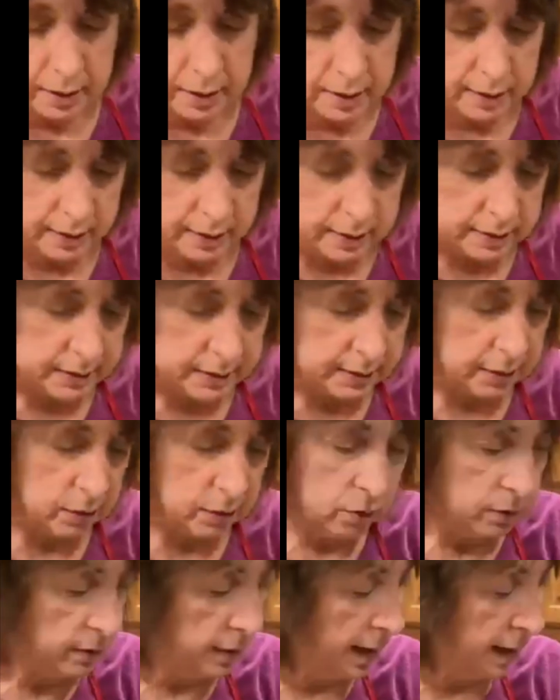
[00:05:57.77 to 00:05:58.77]
and a nice
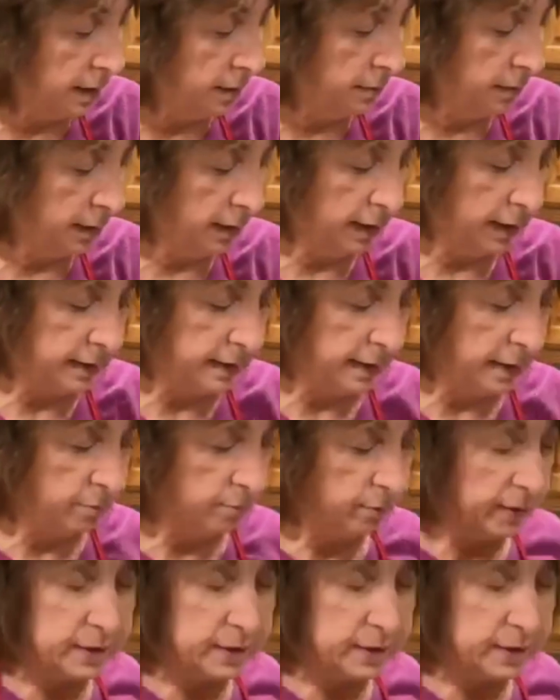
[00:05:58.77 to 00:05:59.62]
sear on that. I'm going to let that